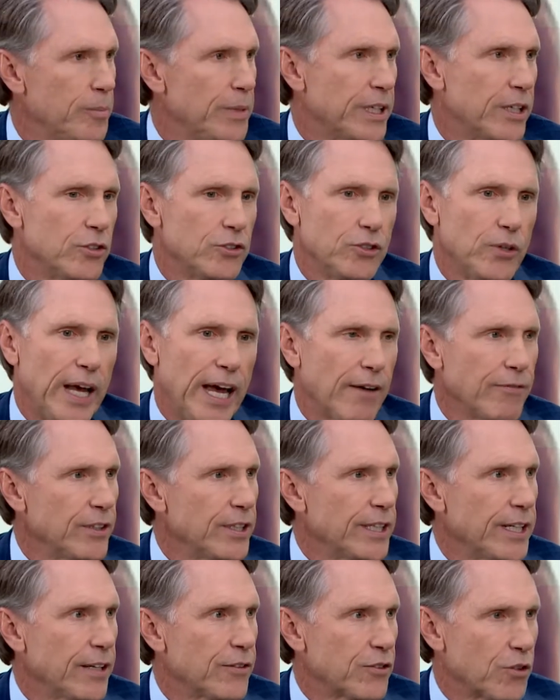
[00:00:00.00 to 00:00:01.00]
because you have to
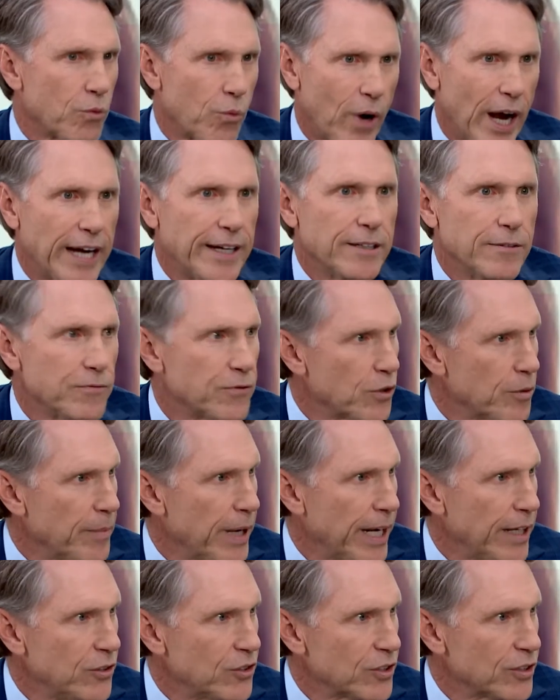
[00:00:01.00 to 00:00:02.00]
get the right
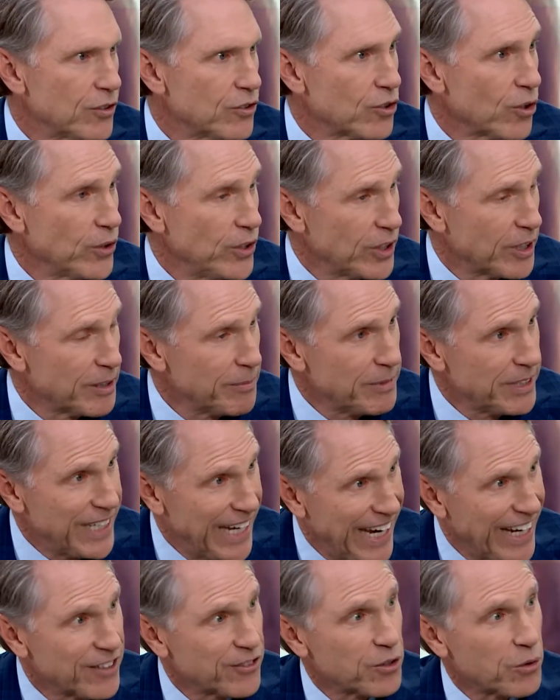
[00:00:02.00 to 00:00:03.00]
information so you can
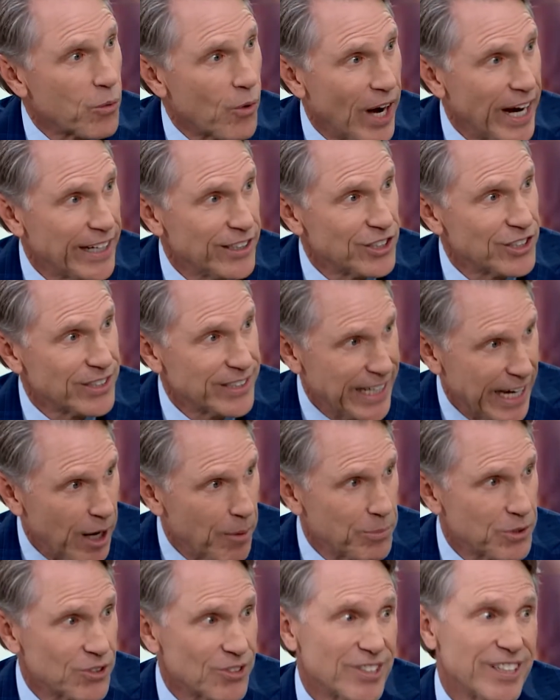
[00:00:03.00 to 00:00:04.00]
take the right steps
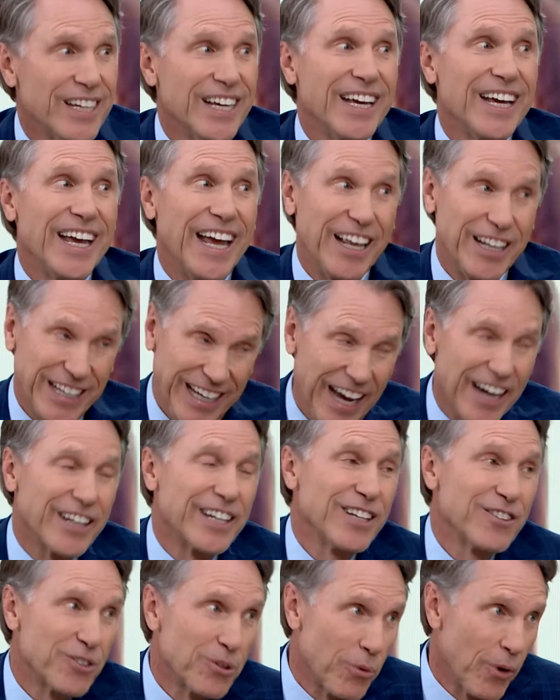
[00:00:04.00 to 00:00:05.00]
steps. Supplement. And yeah,
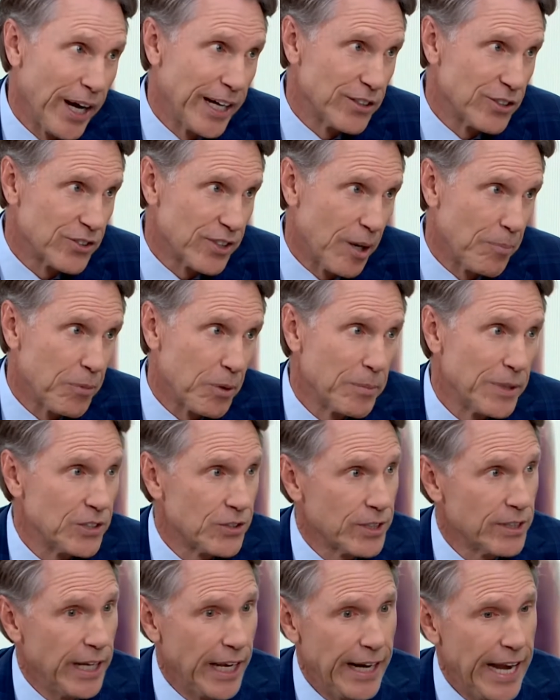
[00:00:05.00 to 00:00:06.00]
get the right
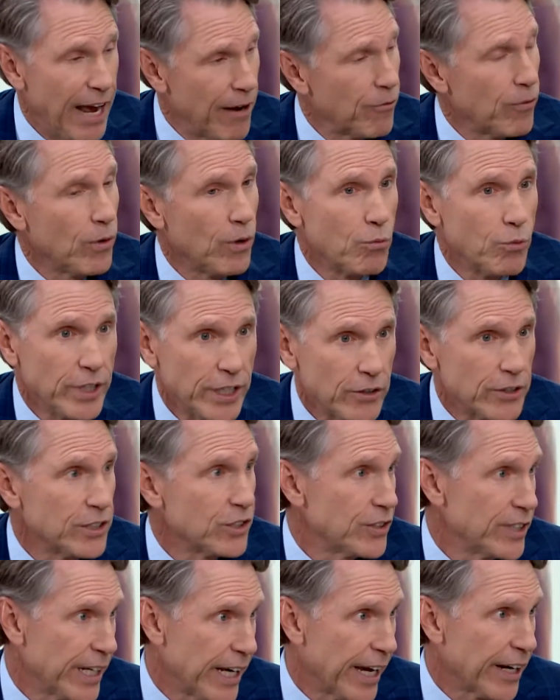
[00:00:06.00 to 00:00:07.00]
supplements and, and have
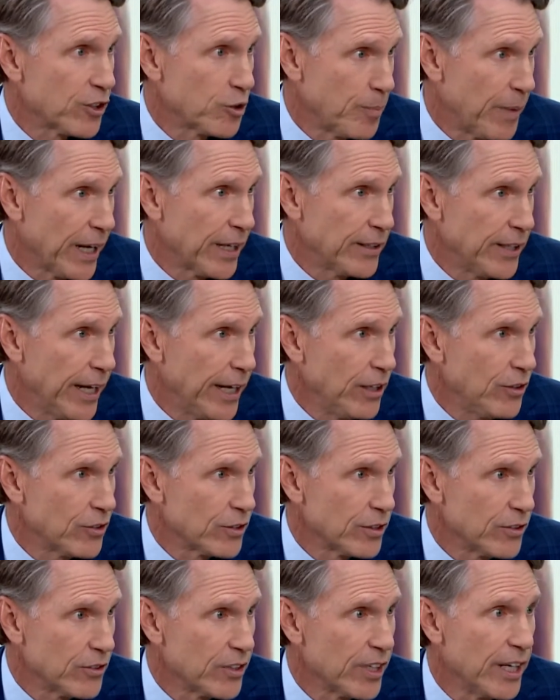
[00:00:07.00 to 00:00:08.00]
realistic
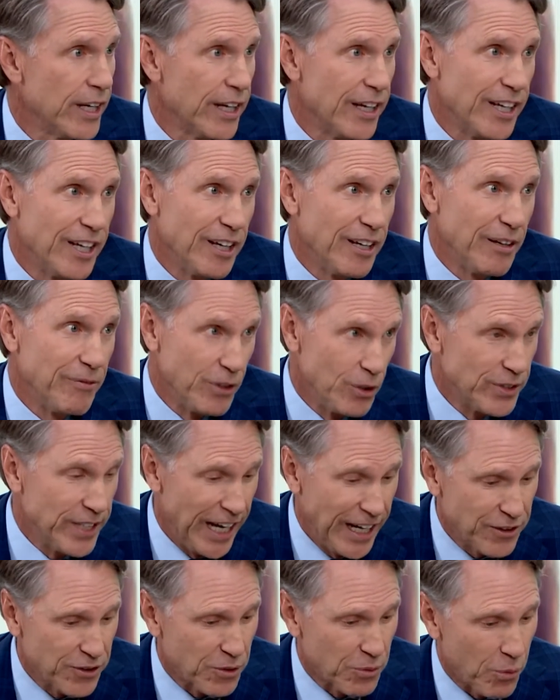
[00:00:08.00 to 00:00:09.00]
expectations. If you
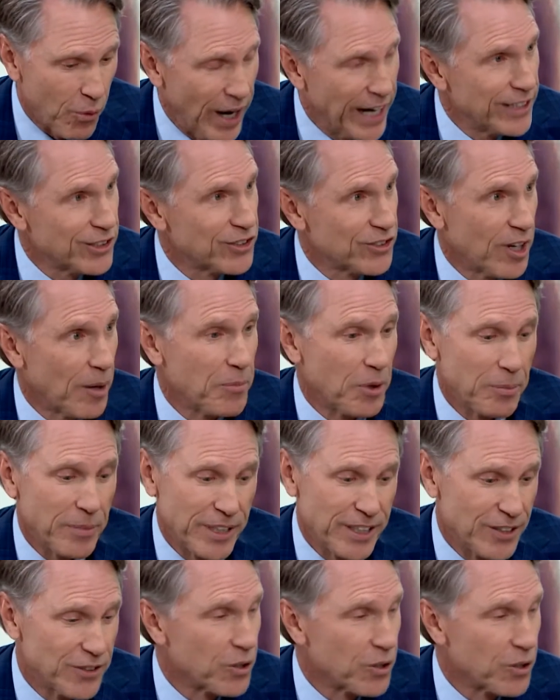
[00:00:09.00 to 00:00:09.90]
take the right supplement at